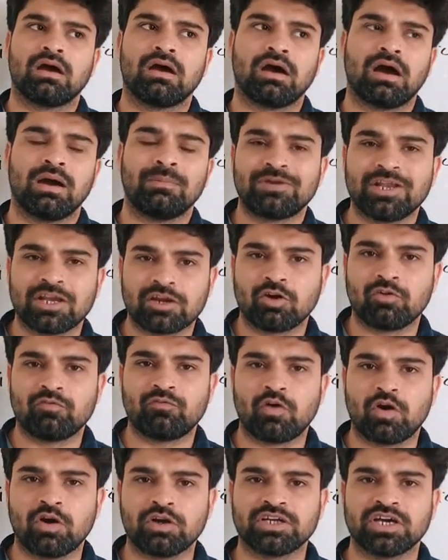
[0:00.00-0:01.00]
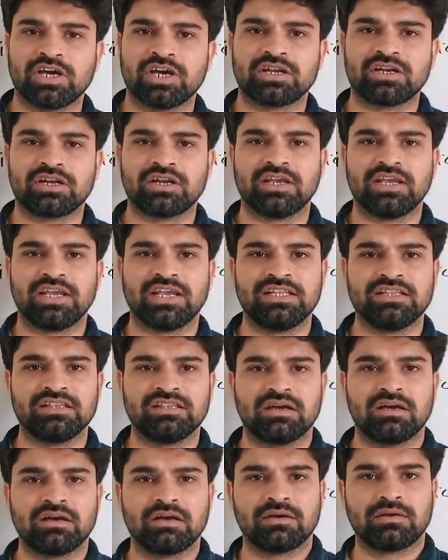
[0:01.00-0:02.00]
uptake of water in
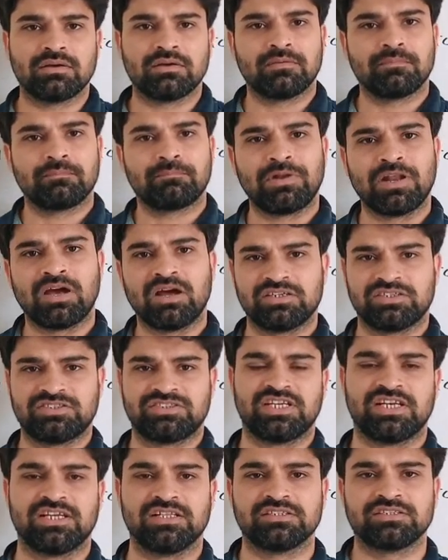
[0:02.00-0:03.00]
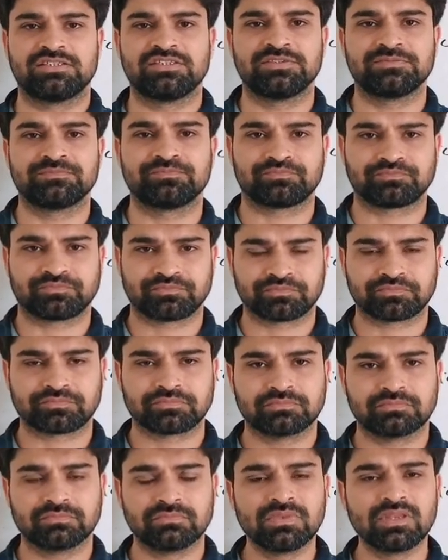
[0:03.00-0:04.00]
the plant cells.
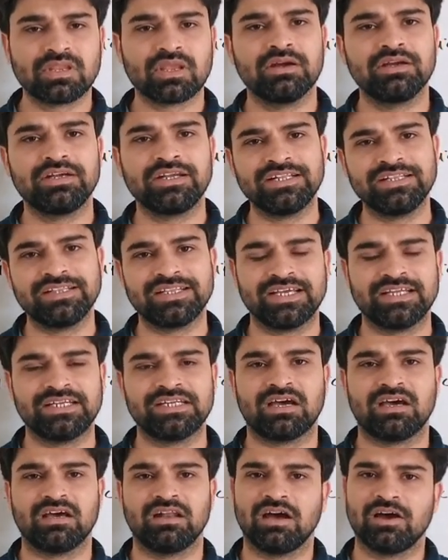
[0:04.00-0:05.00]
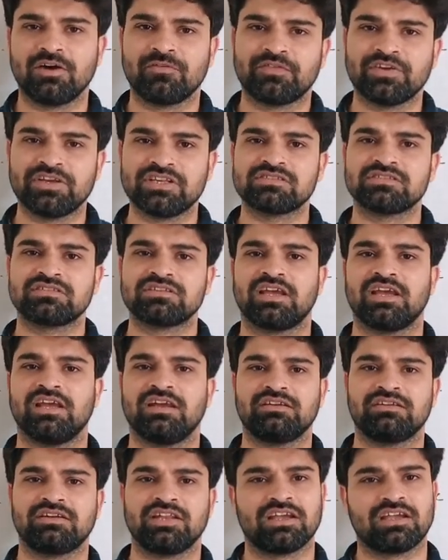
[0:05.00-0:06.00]
Till then, Allah Hafiz
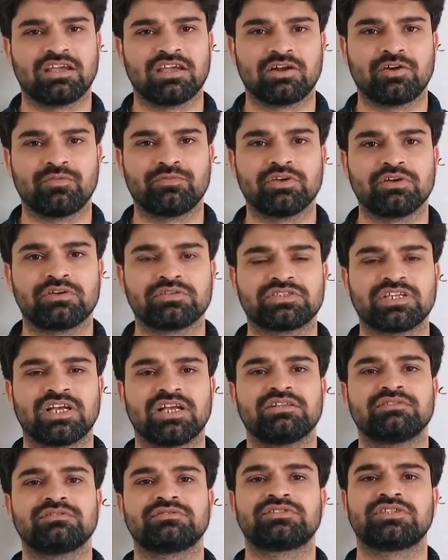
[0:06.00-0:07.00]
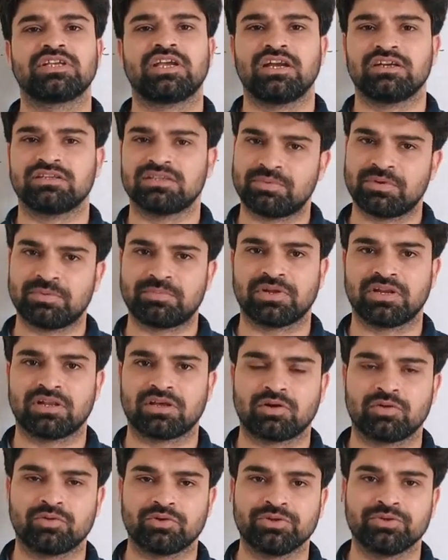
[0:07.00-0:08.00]
and take care of yourselves and the people
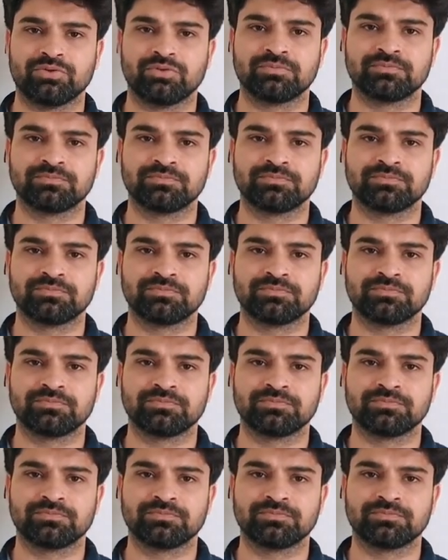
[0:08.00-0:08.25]
around you.